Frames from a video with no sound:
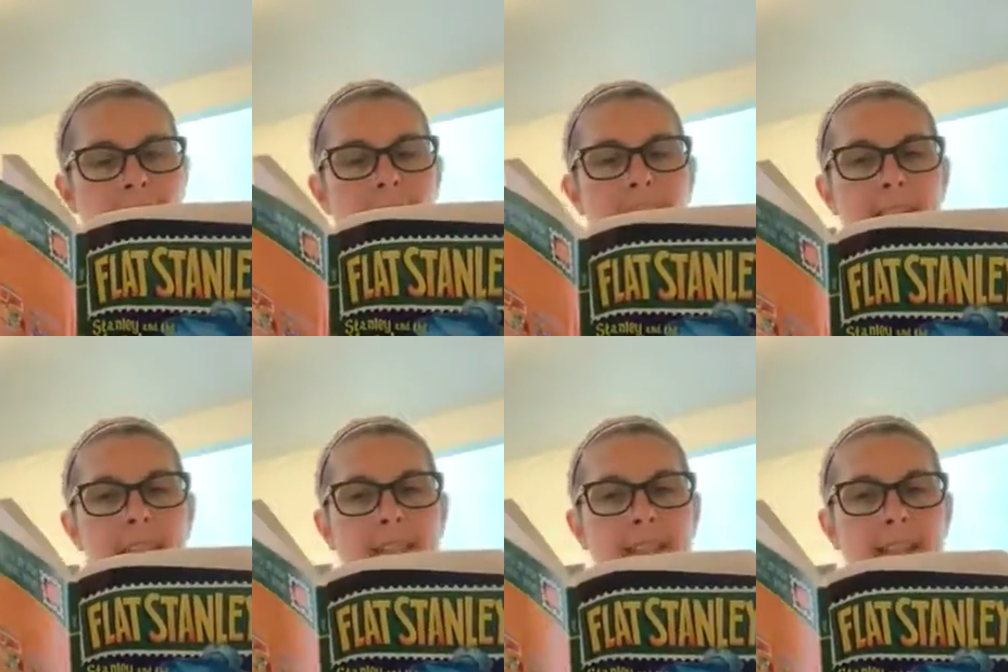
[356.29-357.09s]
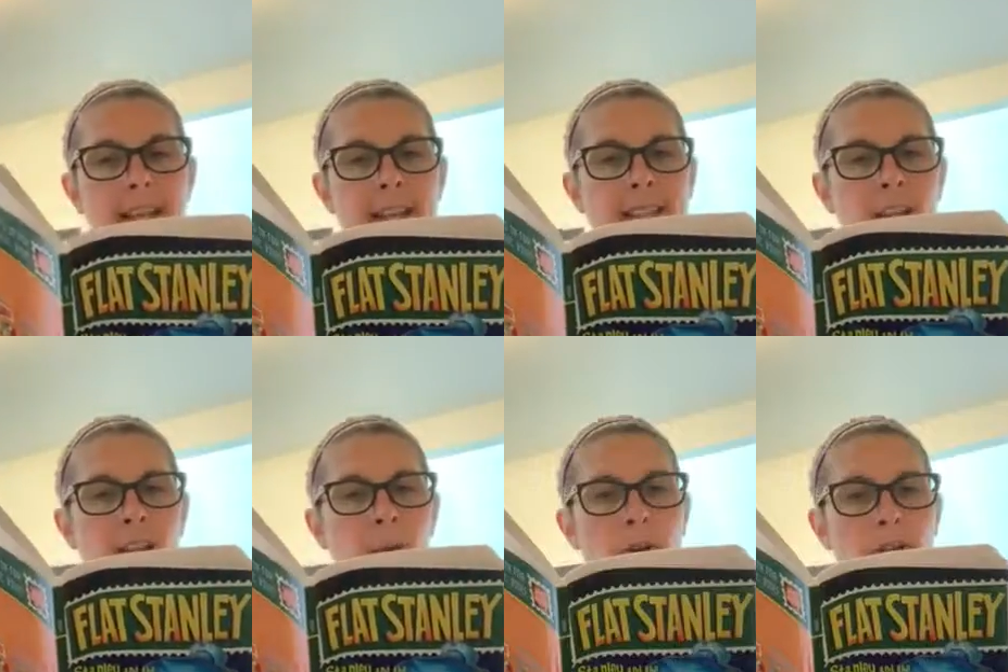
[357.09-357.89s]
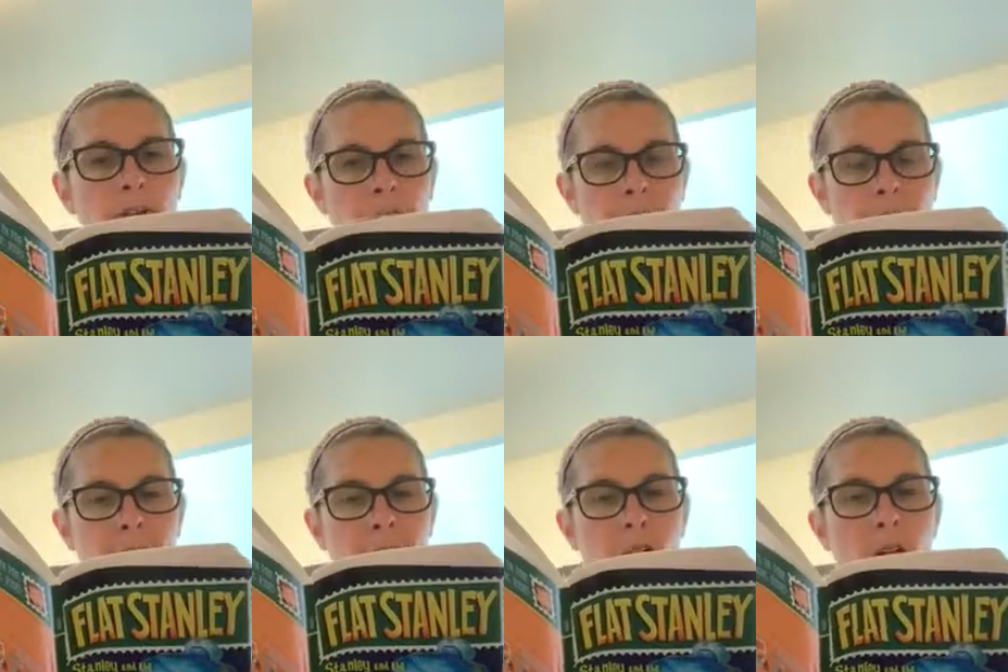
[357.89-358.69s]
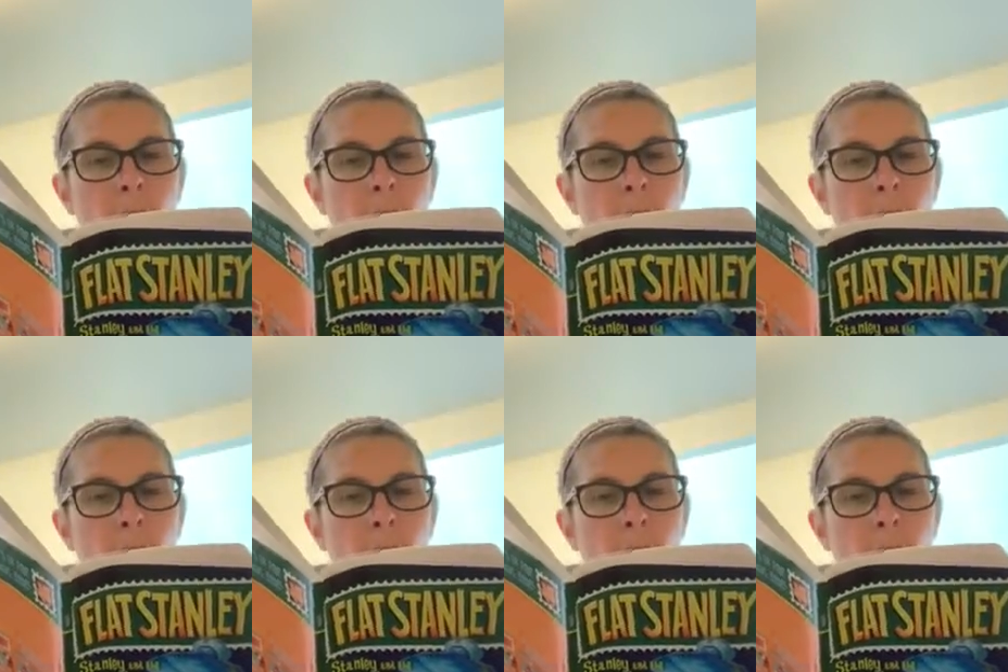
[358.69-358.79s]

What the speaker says: and he says I can wish for things.